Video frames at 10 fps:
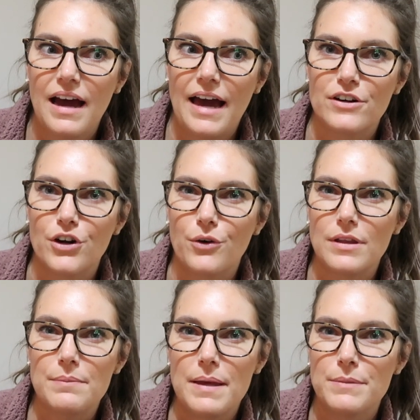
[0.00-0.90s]
I don't know, and
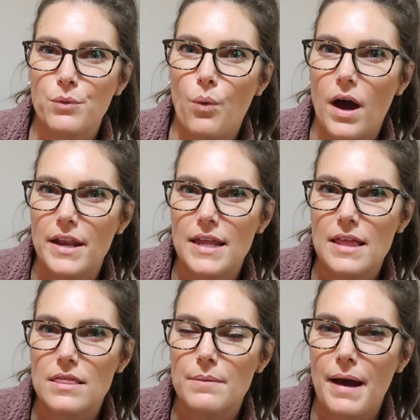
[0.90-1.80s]
then maybe one
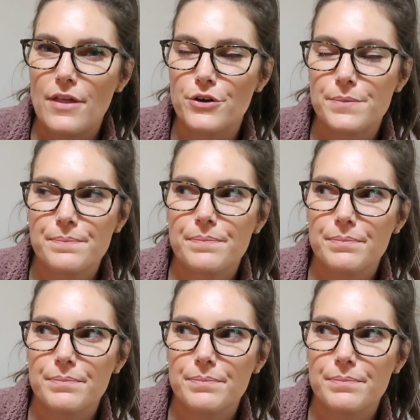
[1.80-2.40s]
in the bathroom.